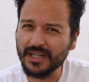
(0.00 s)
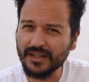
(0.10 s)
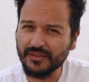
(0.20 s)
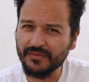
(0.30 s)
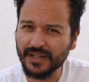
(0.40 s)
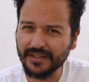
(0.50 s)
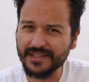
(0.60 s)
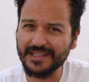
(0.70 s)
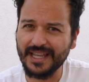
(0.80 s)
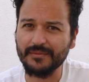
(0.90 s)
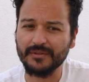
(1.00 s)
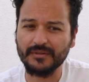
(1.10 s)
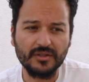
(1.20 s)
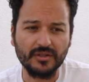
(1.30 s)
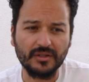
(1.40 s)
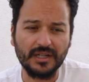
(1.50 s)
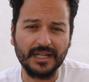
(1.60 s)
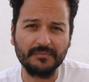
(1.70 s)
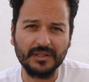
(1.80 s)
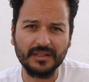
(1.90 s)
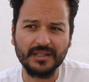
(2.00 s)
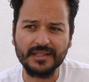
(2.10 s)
that are very stable. So I bought the